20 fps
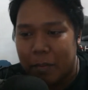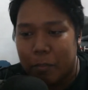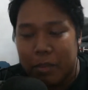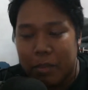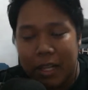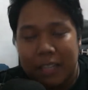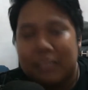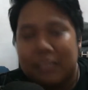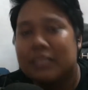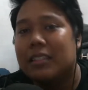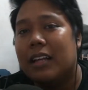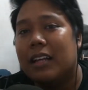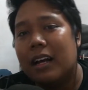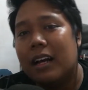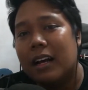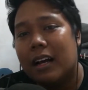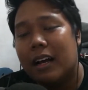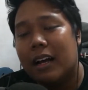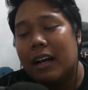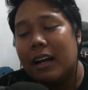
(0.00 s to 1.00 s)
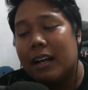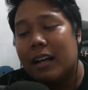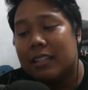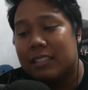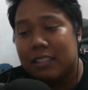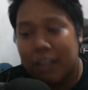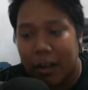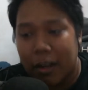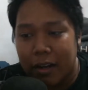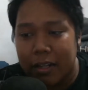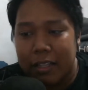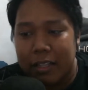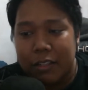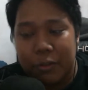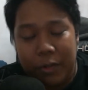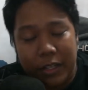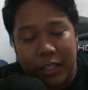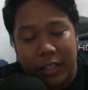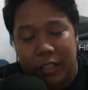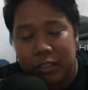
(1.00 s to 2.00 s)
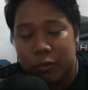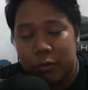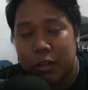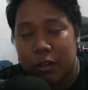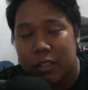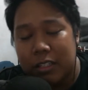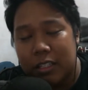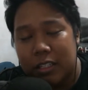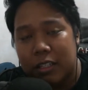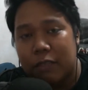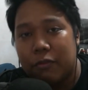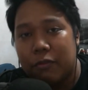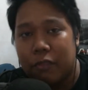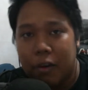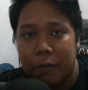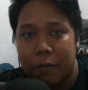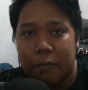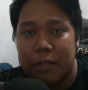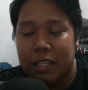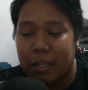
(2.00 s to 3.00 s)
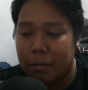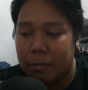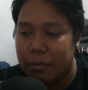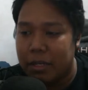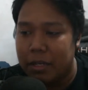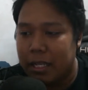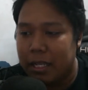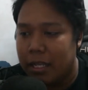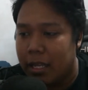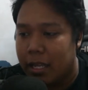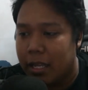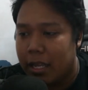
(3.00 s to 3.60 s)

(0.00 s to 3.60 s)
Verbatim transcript: Plus, uh, it's got a three years warranty from the company.